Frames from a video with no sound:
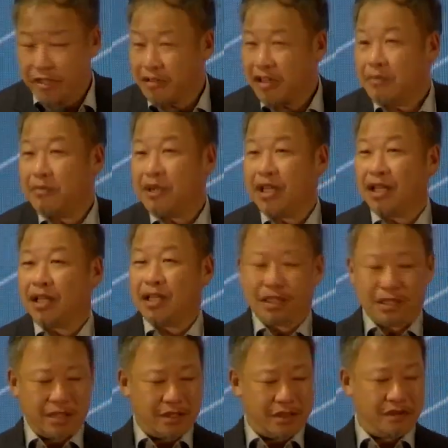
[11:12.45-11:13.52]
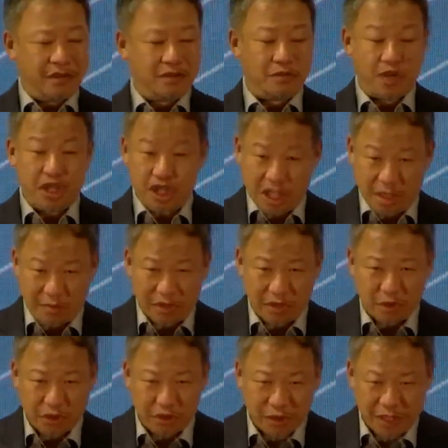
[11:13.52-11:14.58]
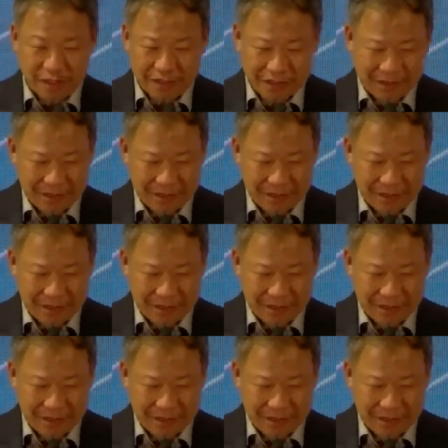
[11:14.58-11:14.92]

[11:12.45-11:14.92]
and may we shape the world together.